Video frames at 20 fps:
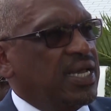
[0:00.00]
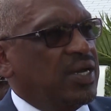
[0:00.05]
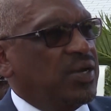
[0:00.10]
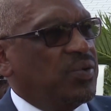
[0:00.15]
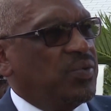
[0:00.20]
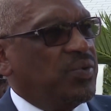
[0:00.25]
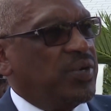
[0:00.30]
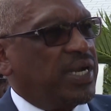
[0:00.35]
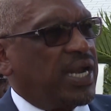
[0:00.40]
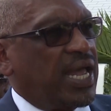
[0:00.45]

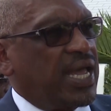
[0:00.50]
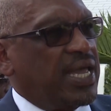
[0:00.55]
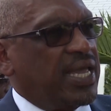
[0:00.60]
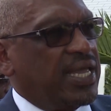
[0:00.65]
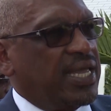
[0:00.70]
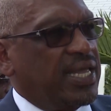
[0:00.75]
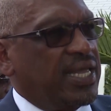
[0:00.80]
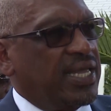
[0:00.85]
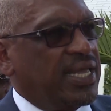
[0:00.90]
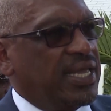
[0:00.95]
ahead.
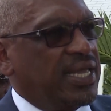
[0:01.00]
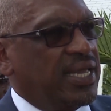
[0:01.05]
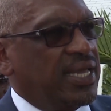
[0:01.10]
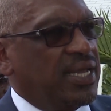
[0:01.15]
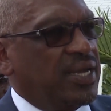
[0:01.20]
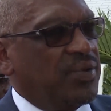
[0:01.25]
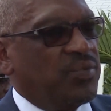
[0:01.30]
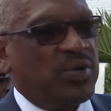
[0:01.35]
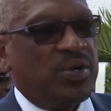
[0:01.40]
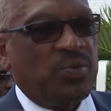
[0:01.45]

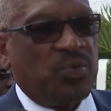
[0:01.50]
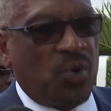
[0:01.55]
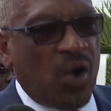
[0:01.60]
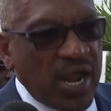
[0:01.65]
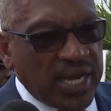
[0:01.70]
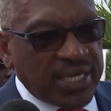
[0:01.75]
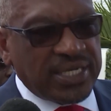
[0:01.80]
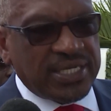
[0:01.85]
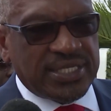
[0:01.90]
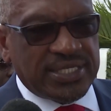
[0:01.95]
After
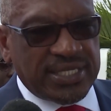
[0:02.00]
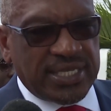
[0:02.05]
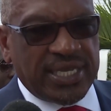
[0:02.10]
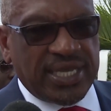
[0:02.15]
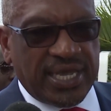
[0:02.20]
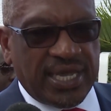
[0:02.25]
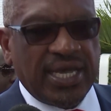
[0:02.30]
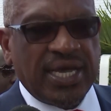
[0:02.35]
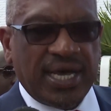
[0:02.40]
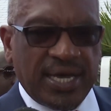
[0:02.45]
former
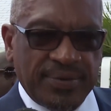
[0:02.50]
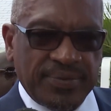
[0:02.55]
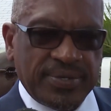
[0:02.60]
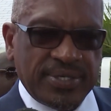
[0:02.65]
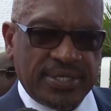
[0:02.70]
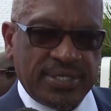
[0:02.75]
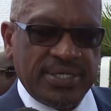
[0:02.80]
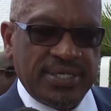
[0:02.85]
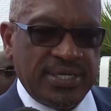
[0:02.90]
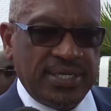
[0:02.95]
Prime Minister
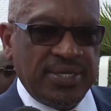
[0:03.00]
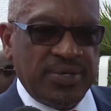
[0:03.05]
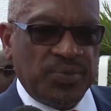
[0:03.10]
Dr.